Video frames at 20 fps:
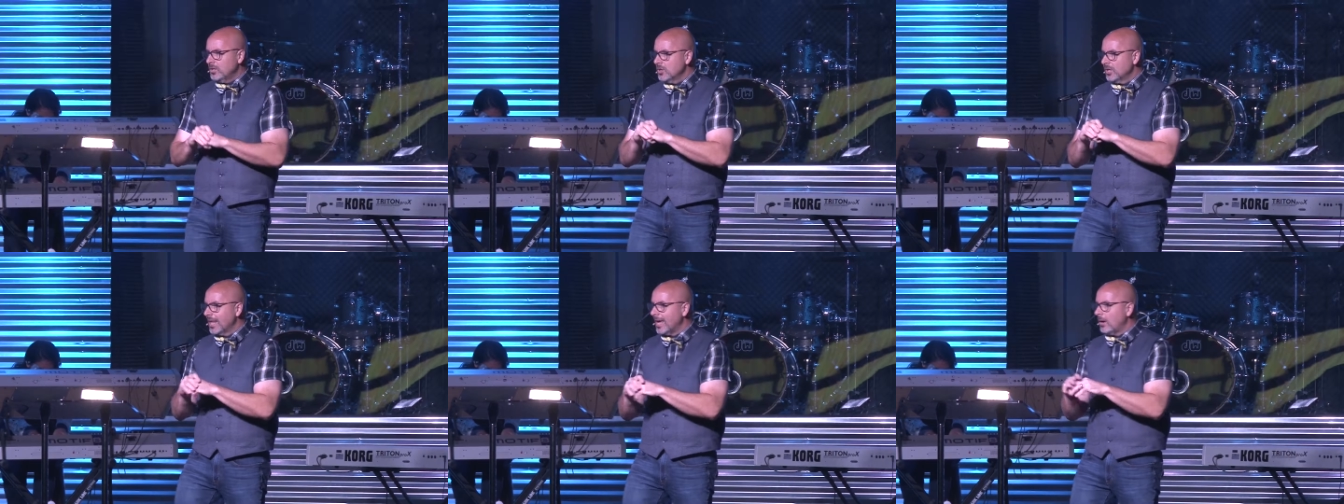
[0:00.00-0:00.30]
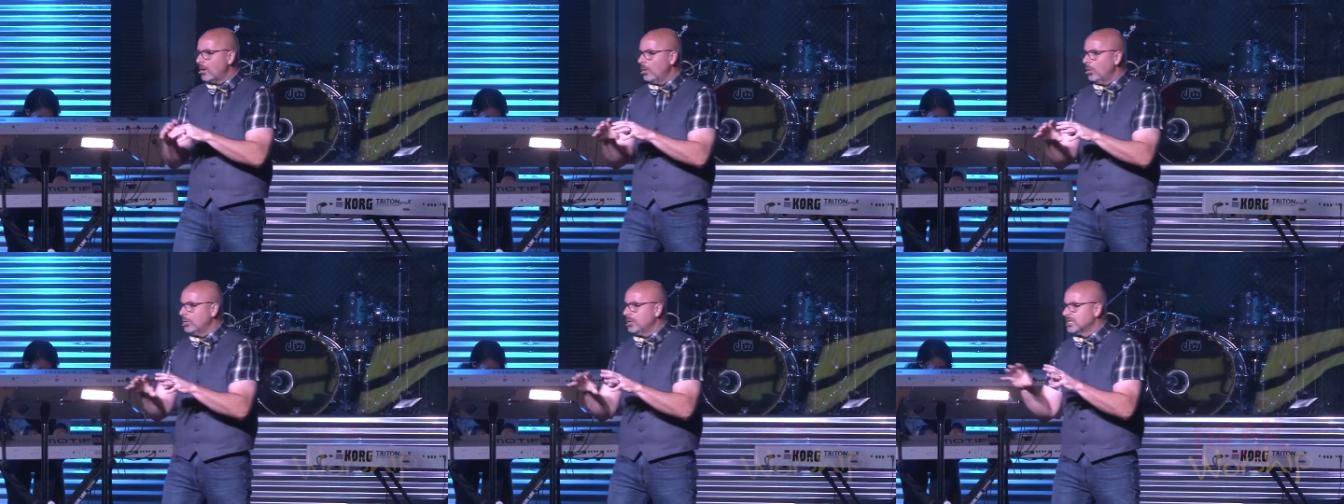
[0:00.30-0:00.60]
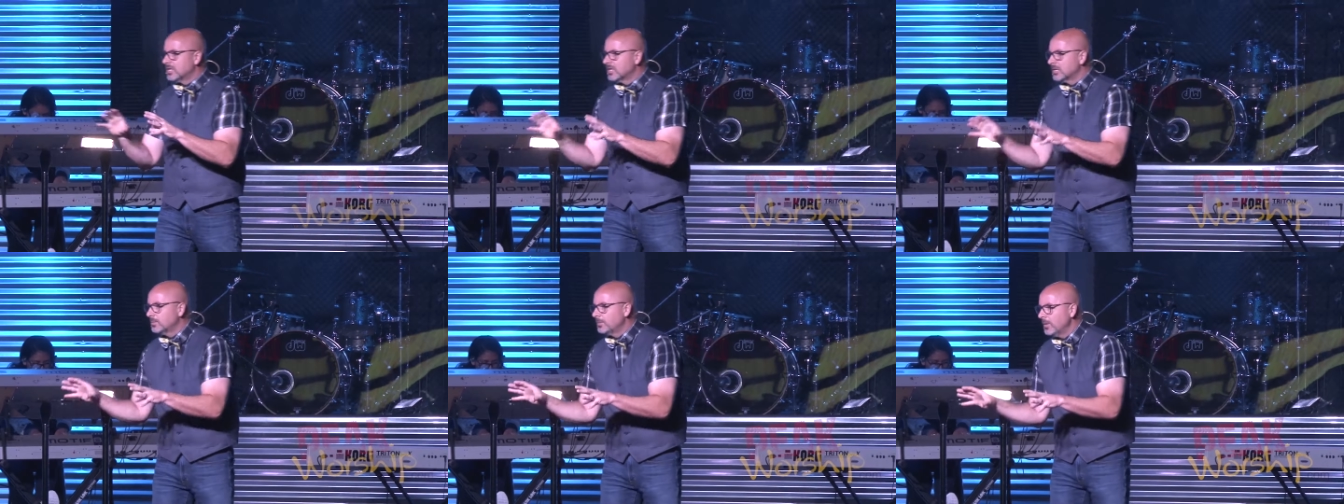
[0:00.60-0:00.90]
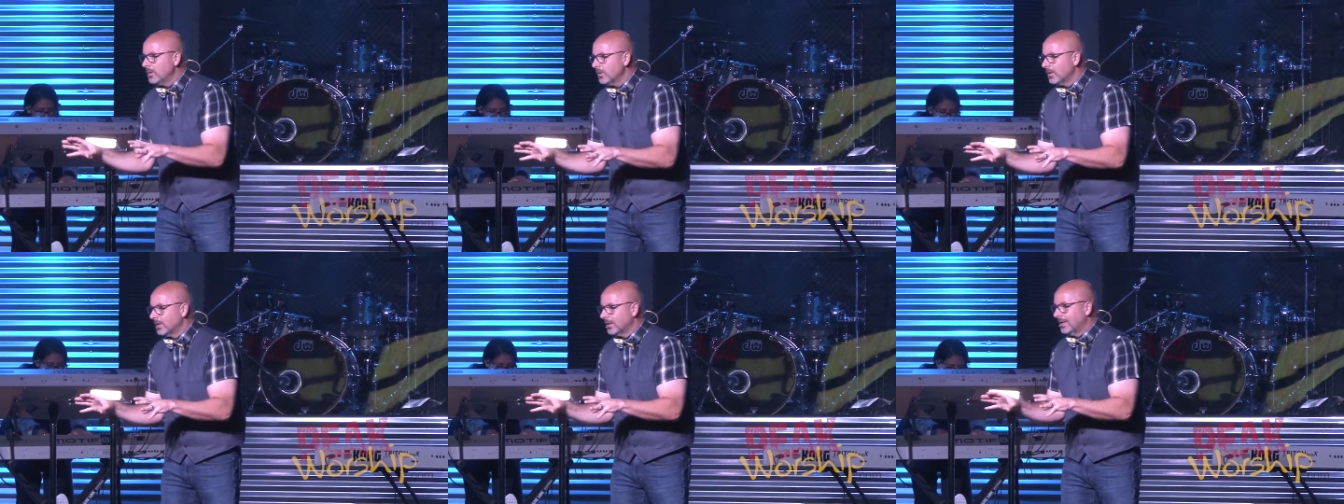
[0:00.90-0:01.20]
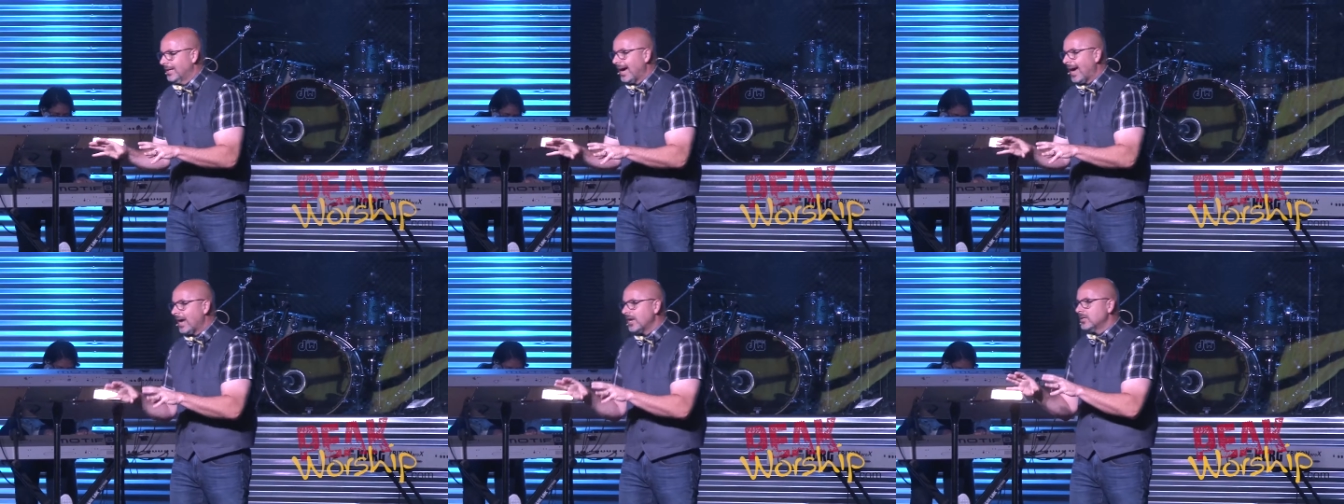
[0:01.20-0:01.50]
you let Holy Spirit
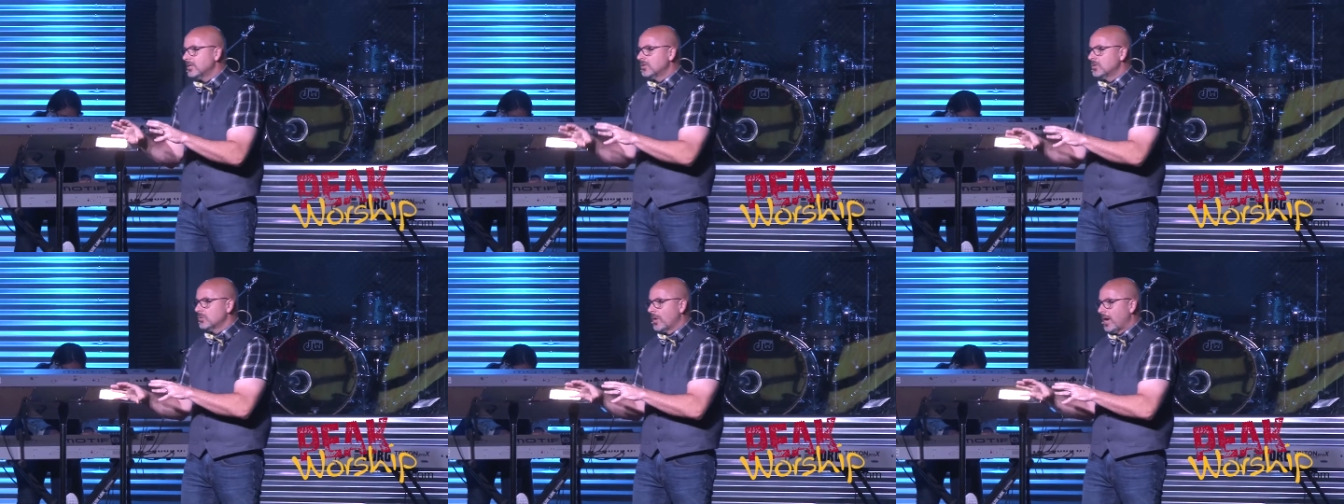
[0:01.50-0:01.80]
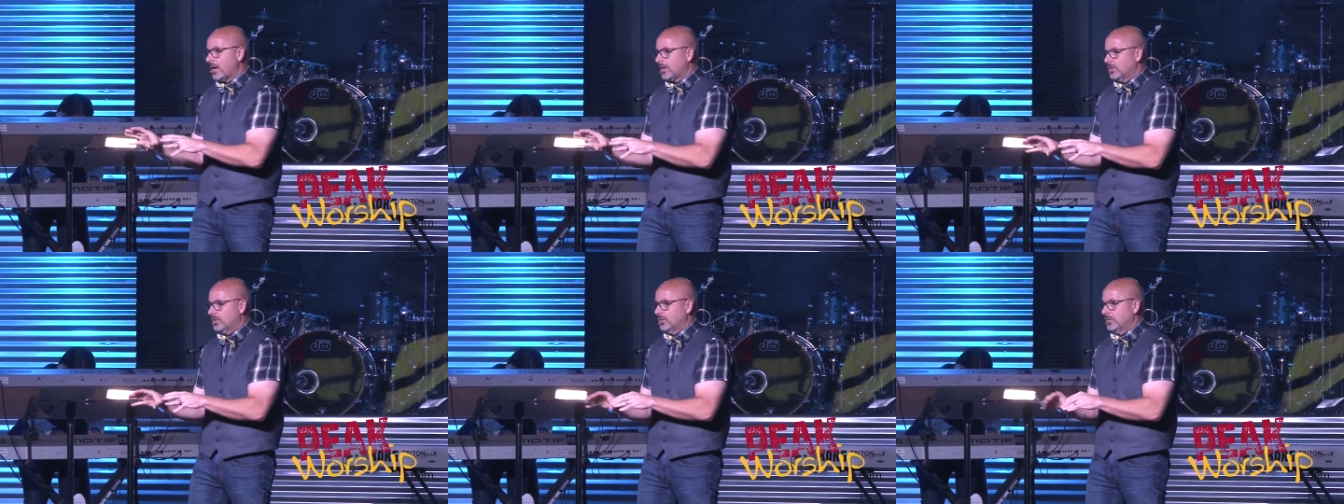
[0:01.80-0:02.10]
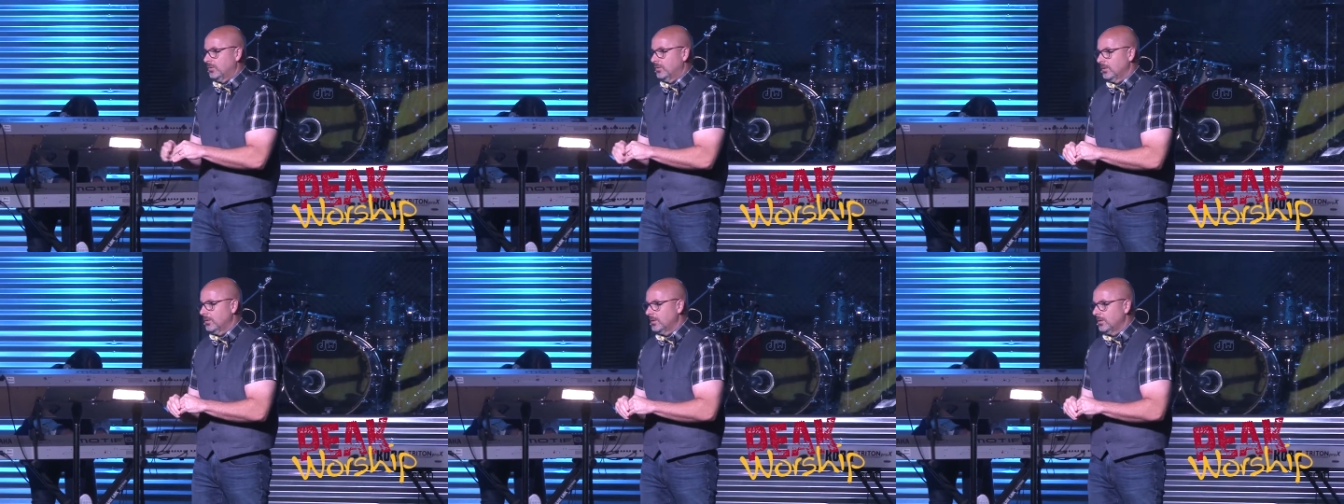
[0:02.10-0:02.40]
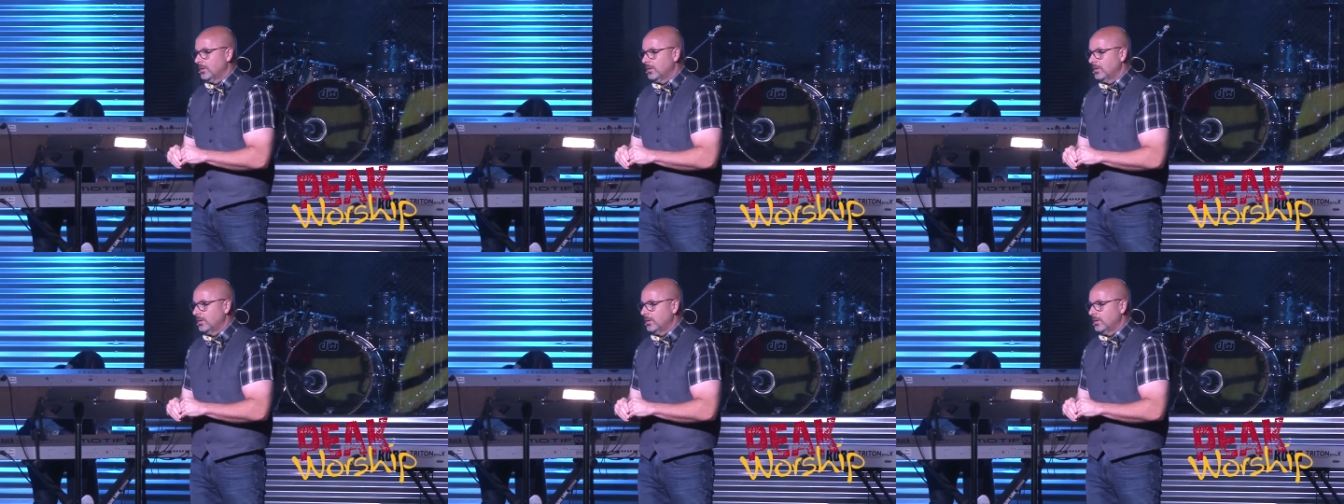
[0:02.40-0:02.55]
guide and direct you,